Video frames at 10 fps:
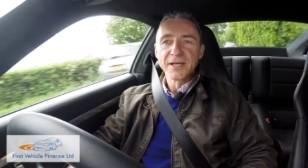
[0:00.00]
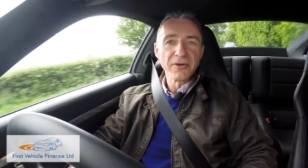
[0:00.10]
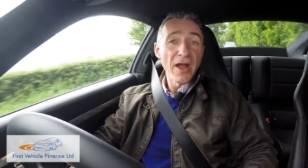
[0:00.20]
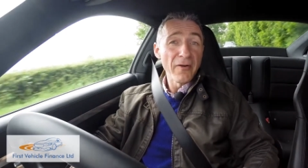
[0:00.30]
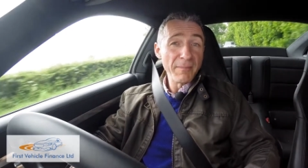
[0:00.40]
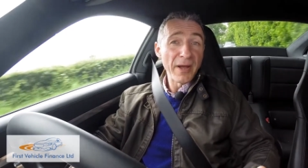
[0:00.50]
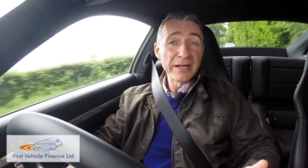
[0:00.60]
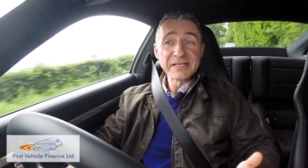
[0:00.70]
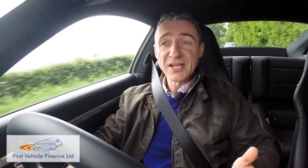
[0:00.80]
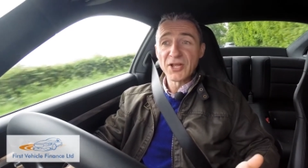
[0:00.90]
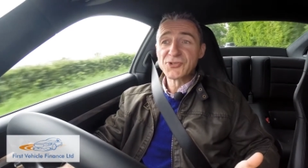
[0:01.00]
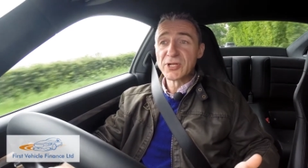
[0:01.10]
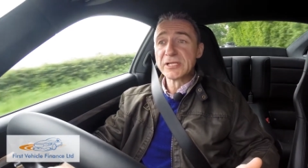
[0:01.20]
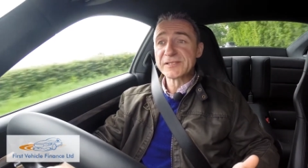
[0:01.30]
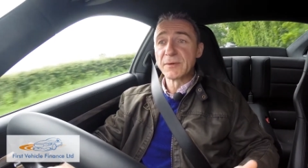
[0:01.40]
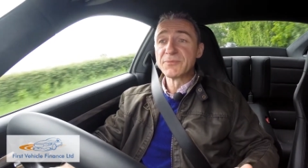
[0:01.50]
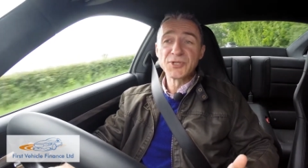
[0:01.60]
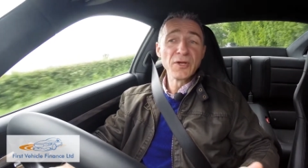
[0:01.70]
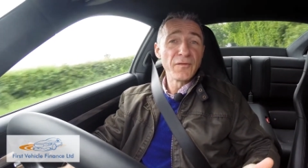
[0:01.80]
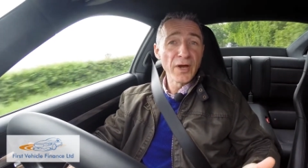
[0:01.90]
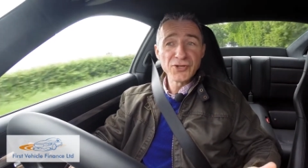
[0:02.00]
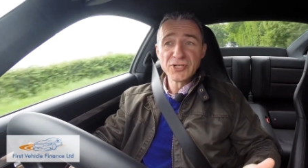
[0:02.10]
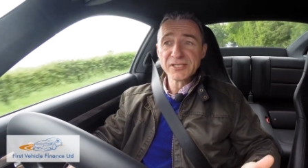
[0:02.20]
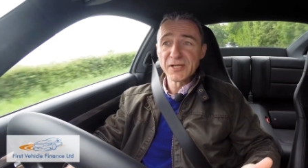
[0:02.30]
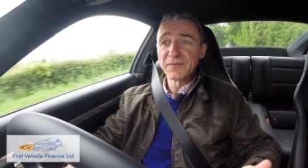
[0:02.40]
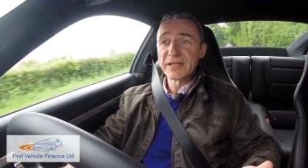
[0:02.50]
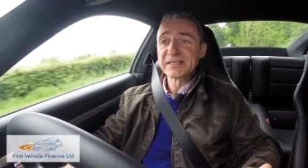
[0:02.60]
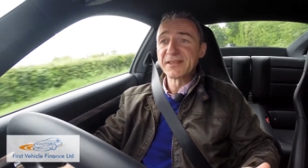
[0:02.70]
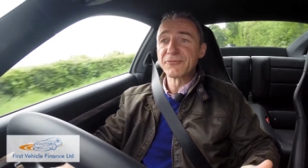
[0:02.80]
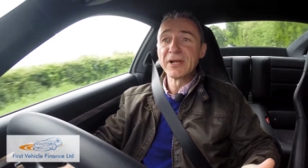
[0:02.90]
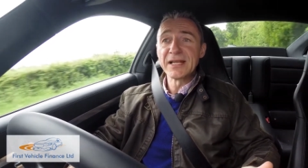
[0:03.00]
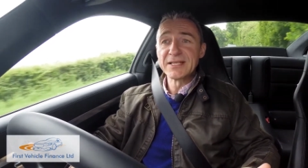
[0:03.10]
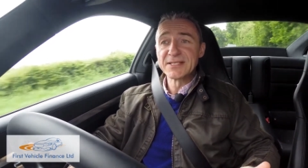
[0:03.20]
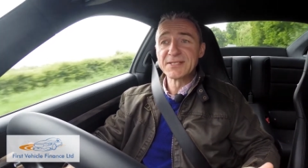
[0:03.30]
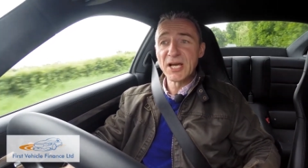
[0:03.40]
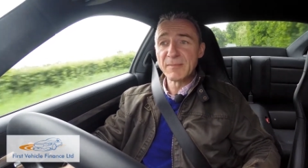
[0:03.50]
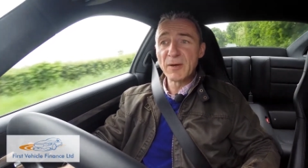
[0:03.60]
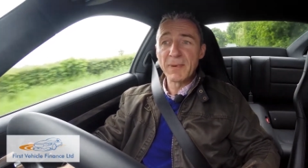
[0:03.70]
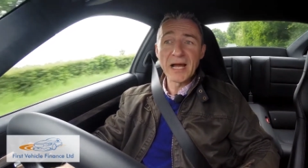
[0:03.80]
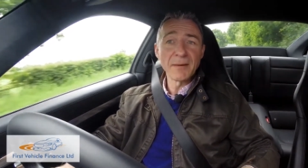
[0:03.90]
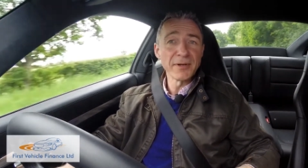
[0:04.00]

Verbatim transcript: Carrera buyers choose from two versions of this 3 litre turbo power